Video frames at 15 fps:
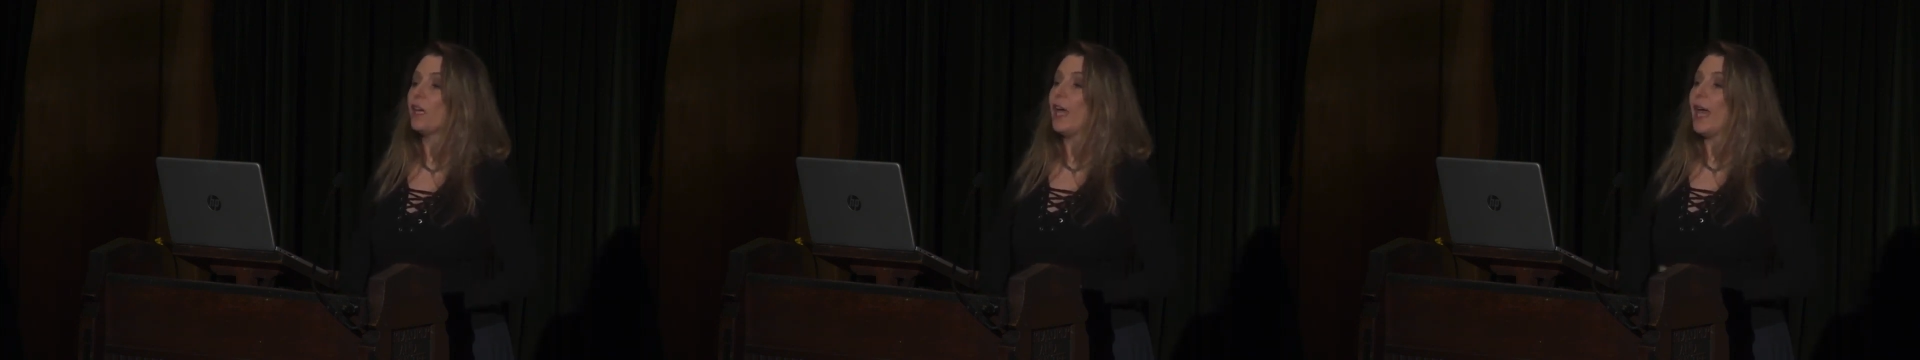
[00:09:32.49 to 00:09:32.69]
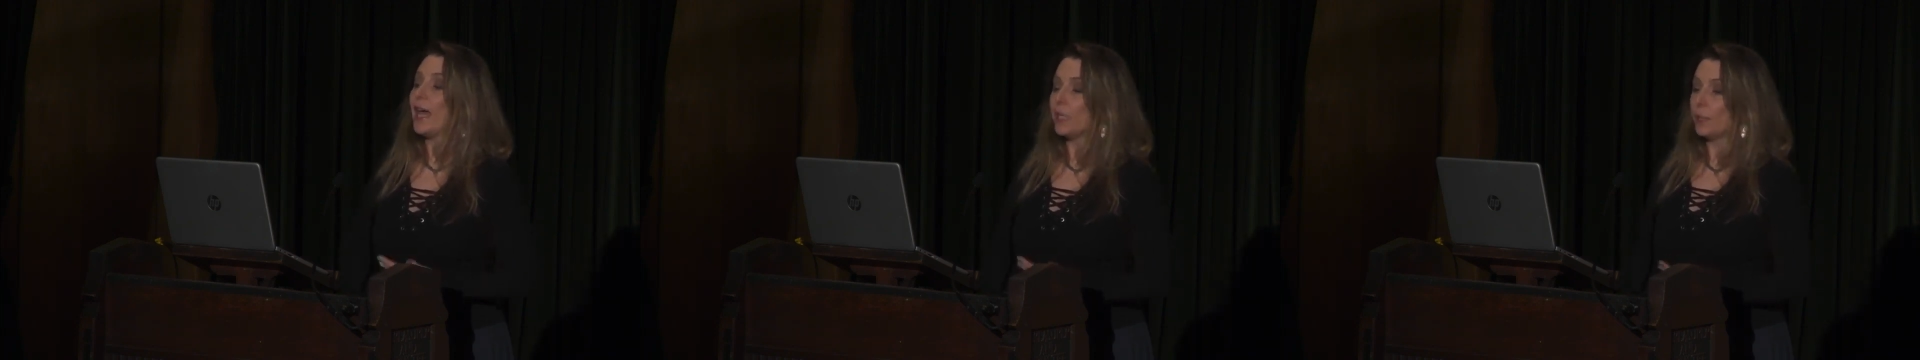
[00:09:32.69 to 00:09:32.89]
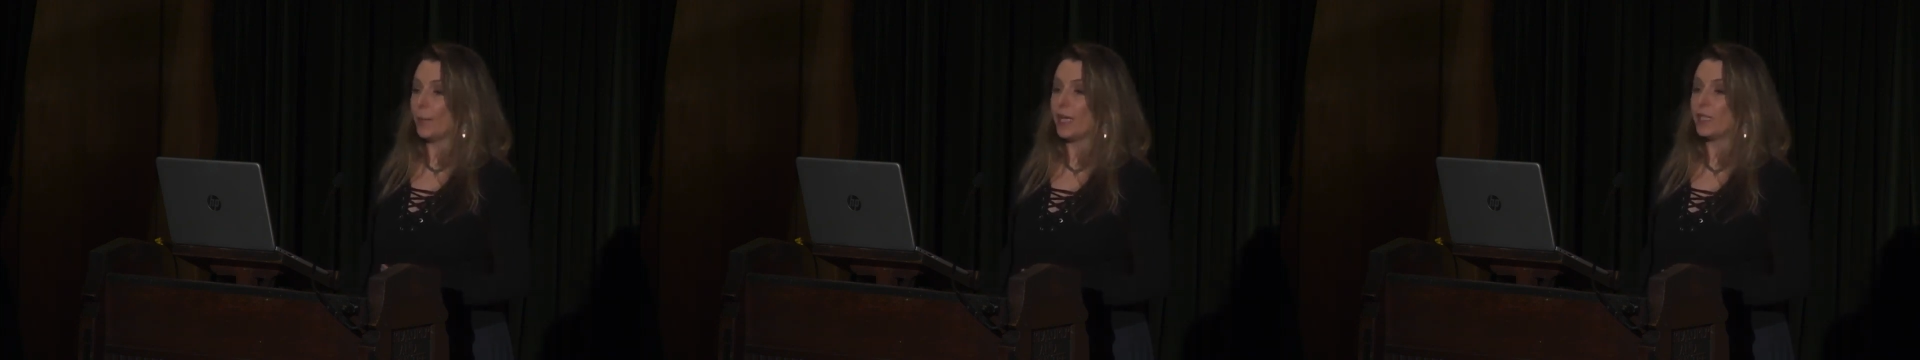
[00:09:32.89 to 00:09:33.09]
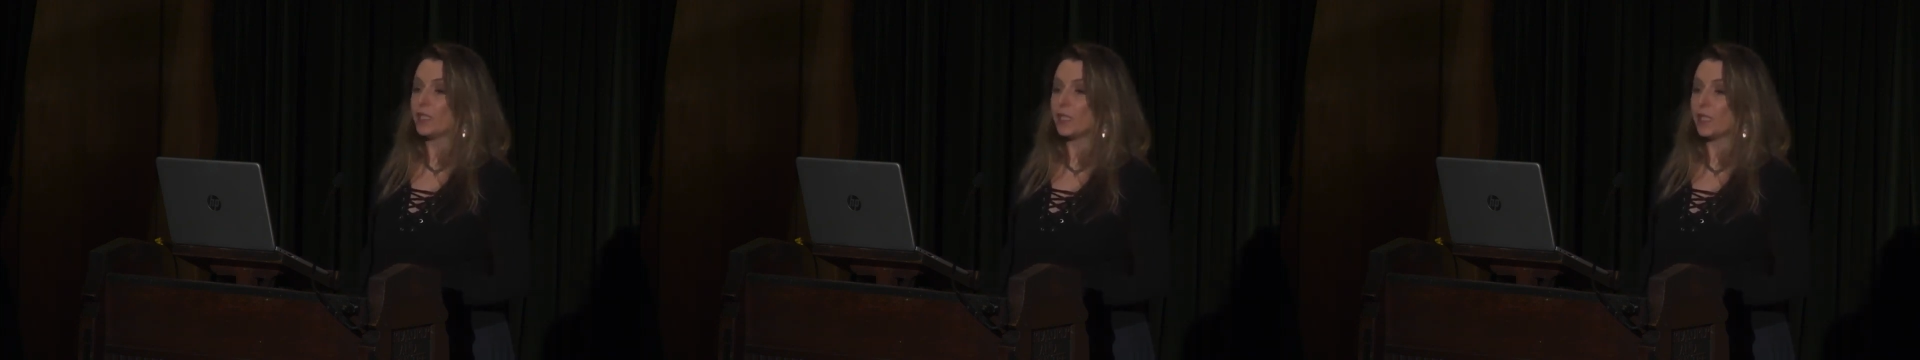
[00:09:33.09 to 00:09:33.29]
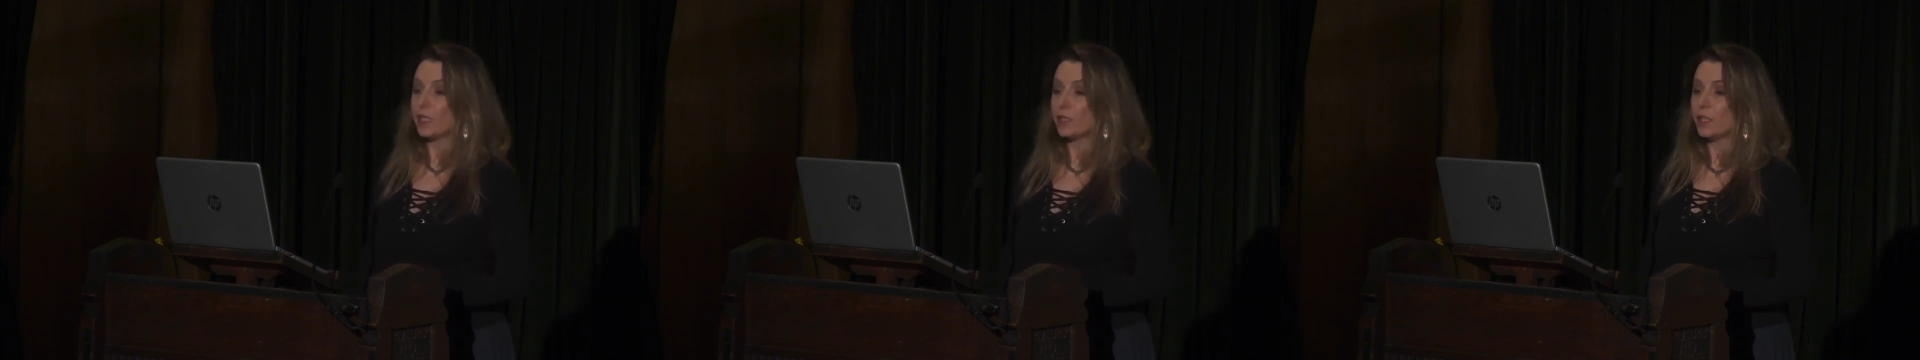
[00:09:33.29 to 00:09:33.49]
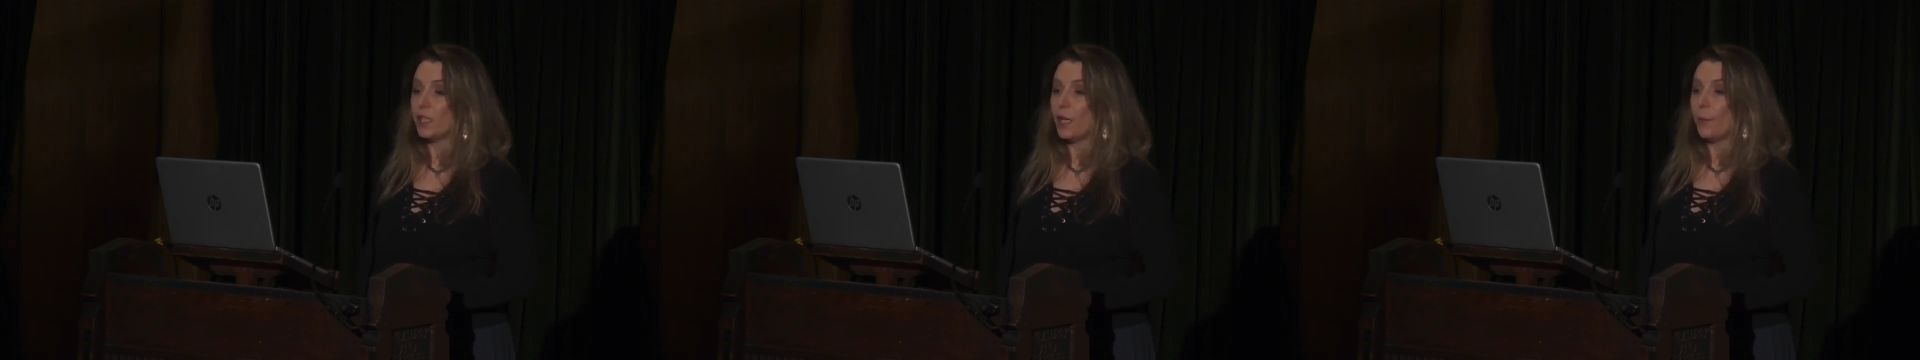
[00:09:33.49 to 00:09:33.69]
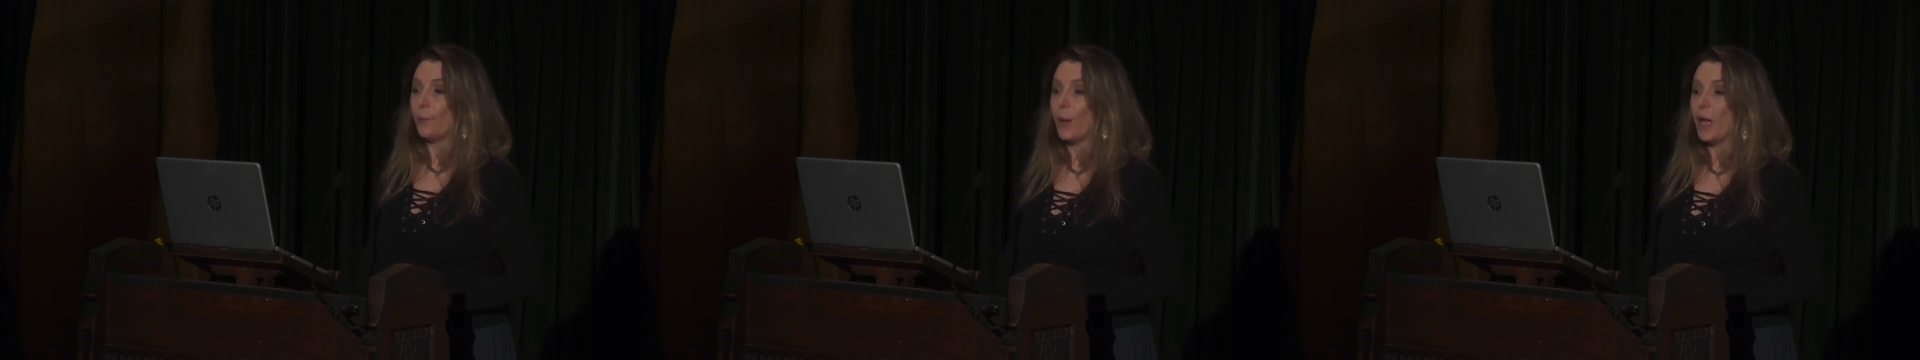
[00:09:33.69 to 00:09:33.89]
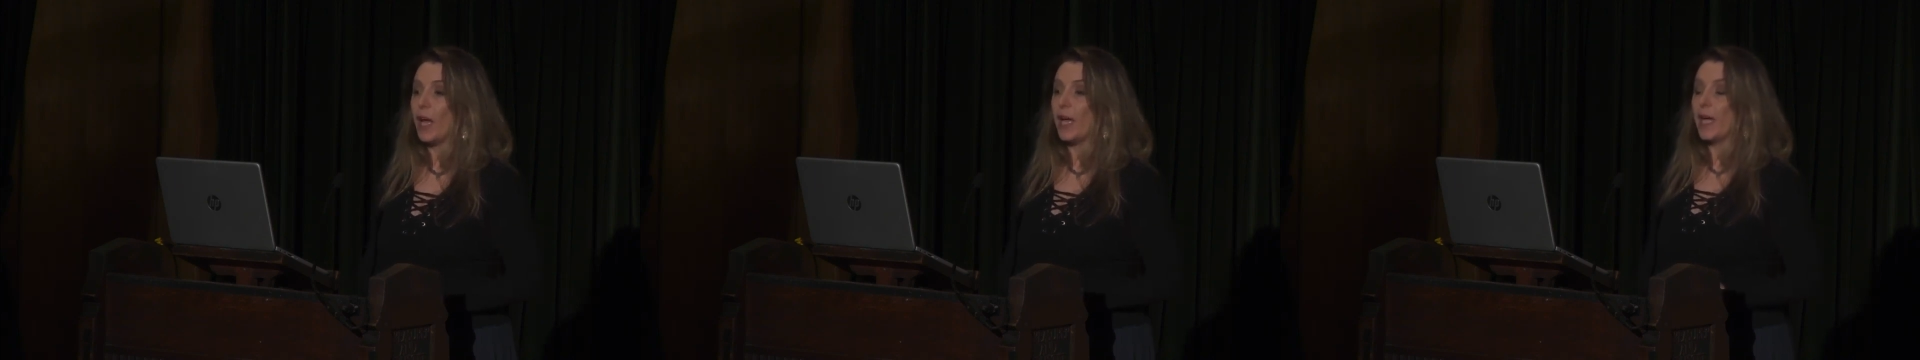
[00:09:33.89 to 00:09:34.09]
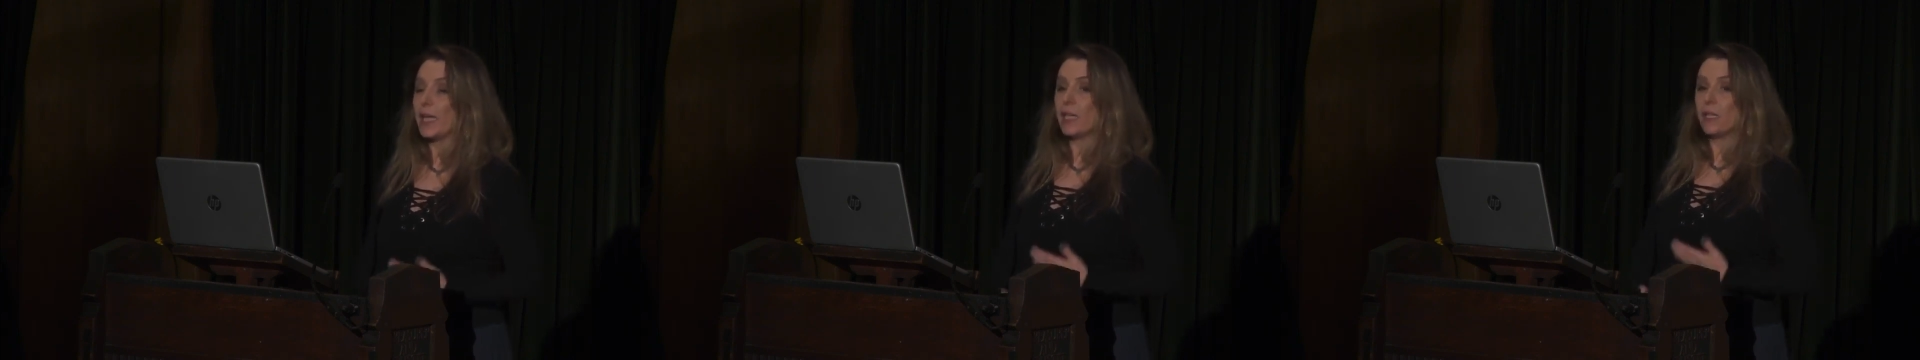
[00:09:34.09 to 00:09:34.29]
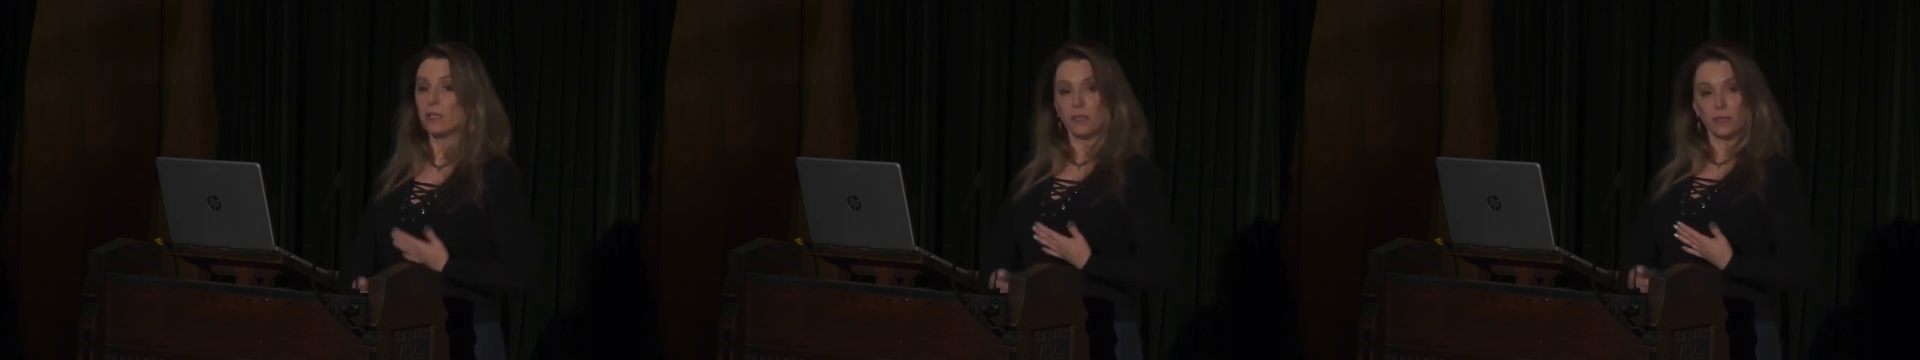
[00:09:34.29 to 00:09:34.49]
animated
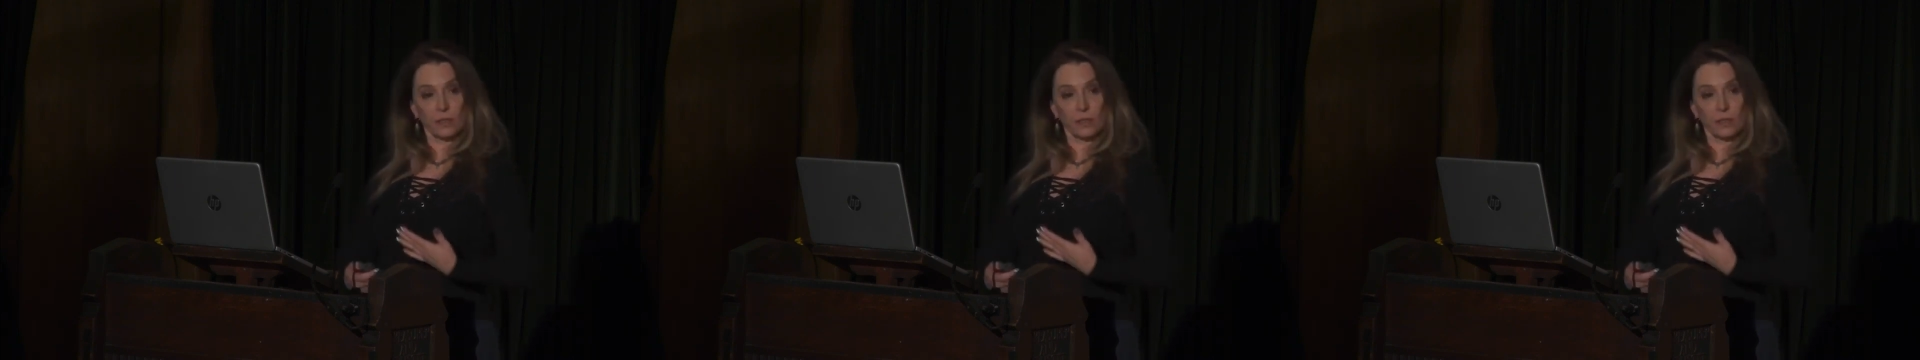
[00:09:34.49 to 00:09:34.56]
by